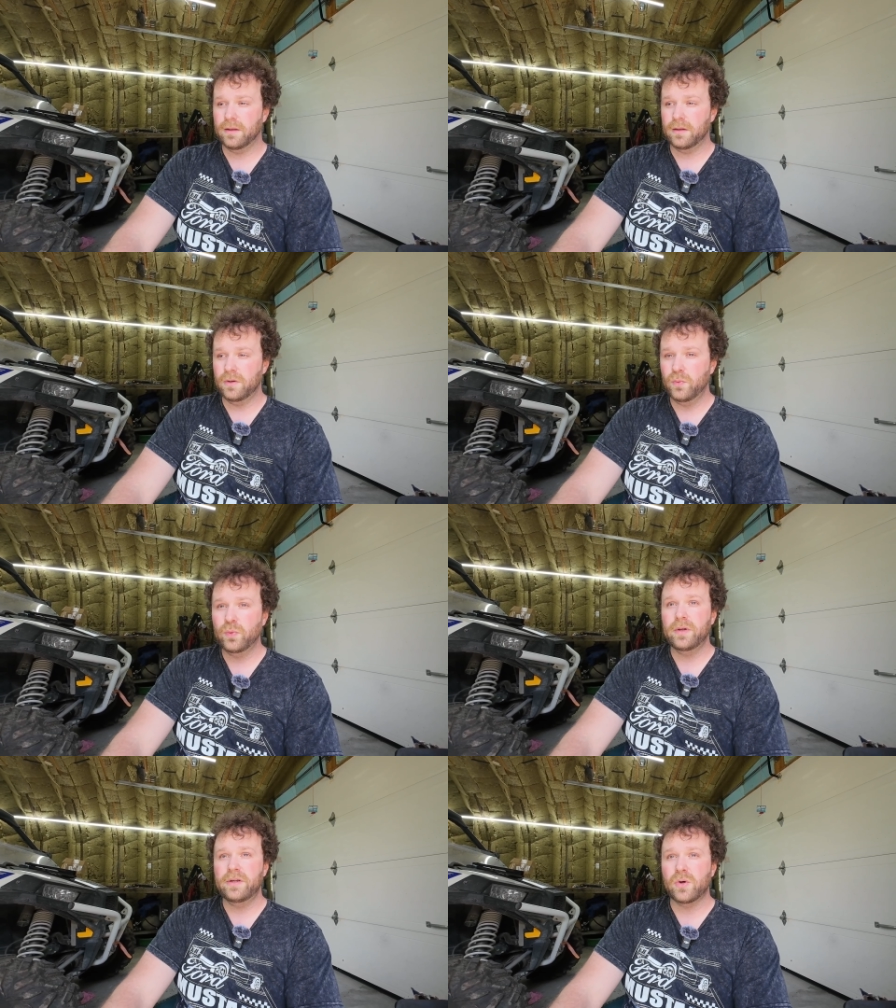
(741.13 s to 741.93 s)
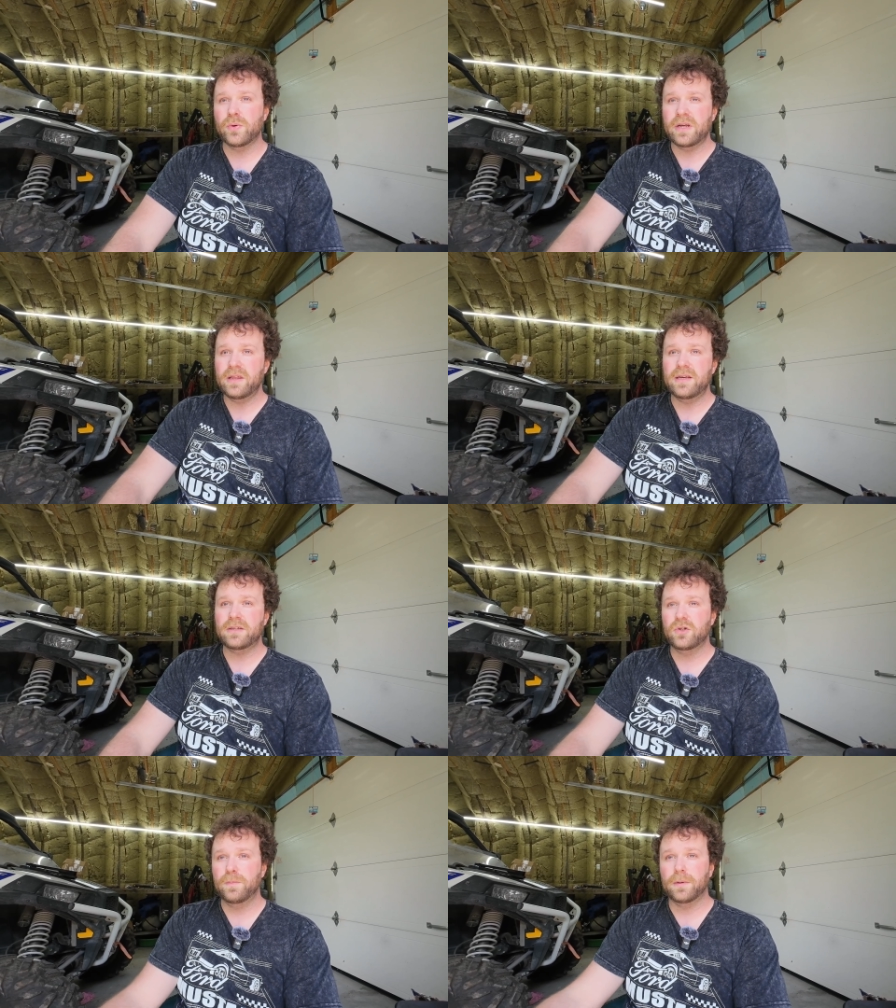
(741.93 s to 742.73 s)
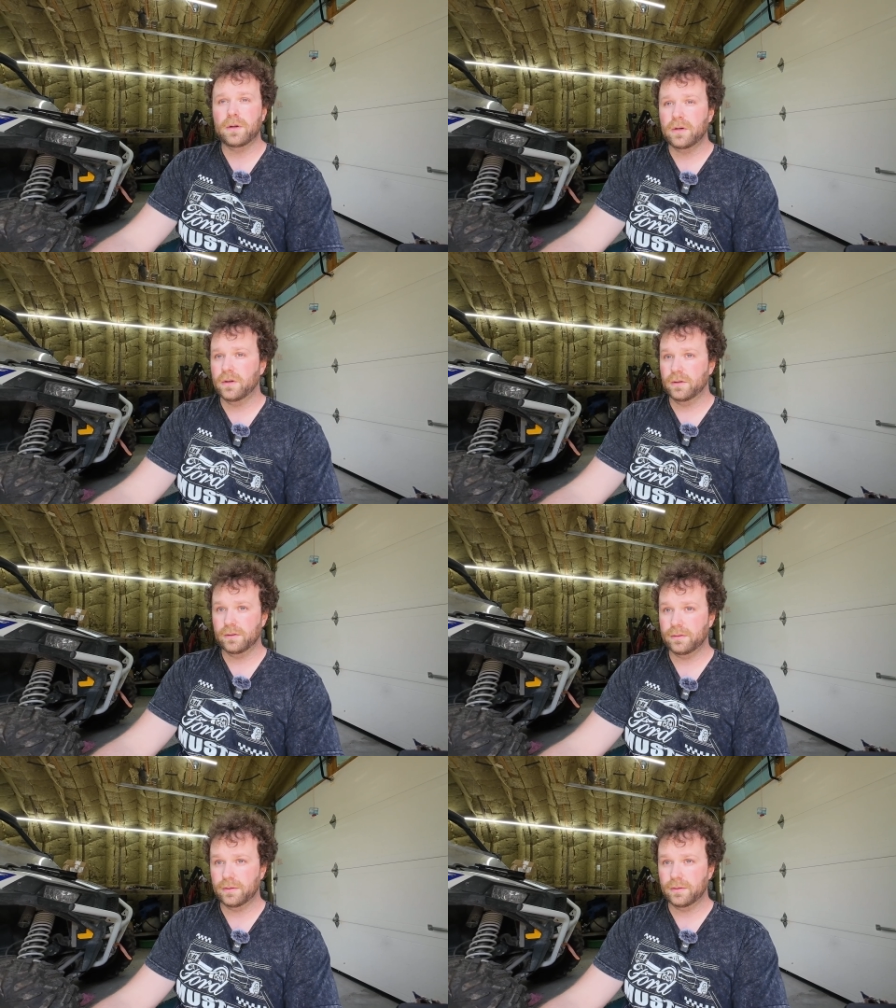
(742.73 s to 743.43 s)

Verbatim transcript: You really don't need these super